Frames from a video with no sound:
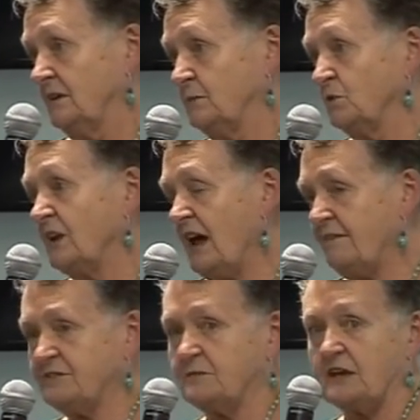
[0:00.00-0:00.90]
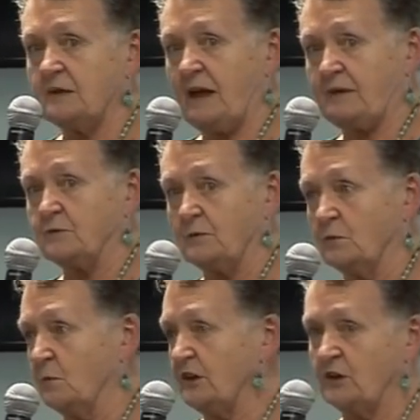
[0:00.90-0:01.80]
It would have to be a back
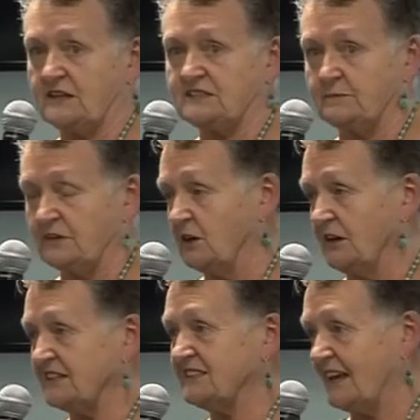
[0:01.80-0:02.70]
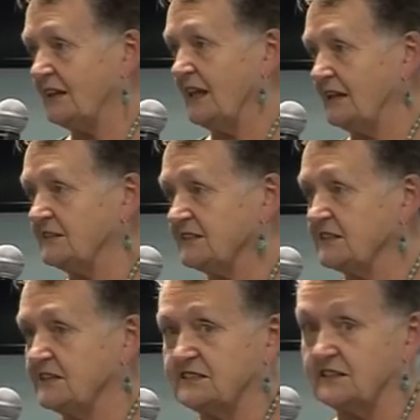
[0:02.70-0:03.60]
problem where you had something like saddle
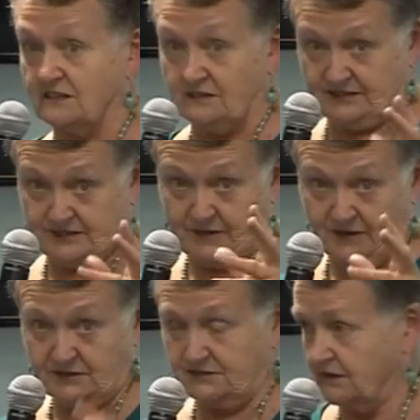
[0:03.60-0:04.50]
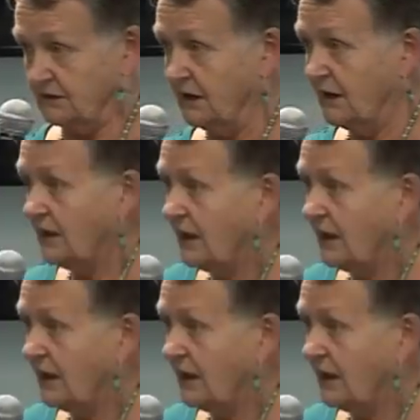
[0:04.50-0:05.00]
anaesthesia, like the bikies get,